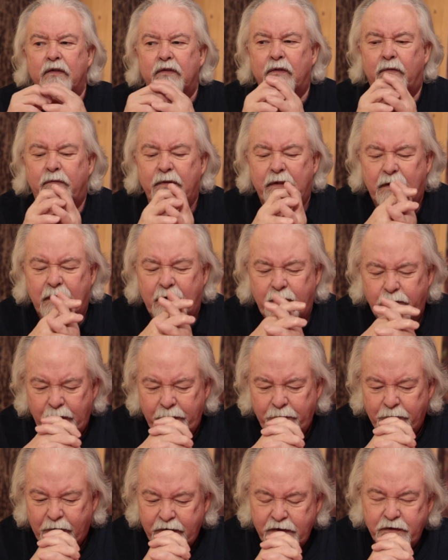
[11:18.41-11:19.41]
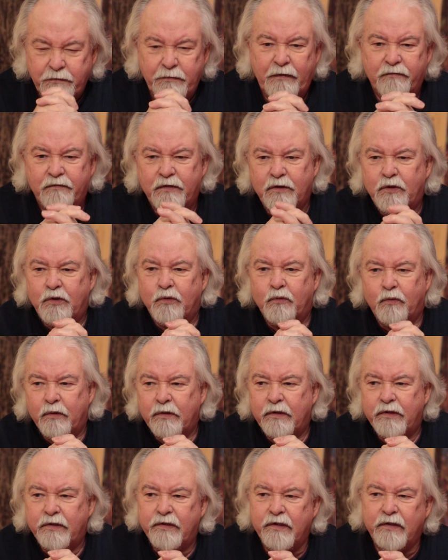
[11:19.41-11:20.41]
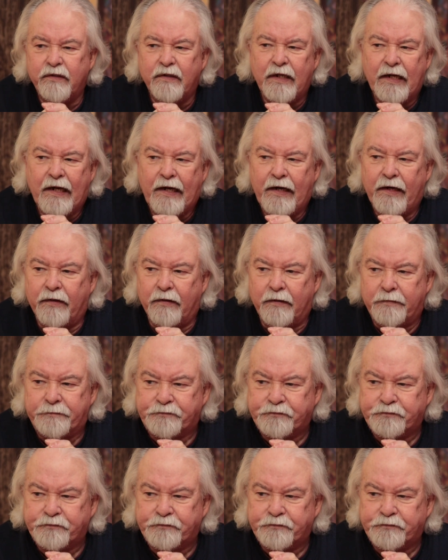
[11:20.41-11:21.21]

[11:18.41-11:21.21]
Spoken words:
So it reminds me of the tortoise and the hare,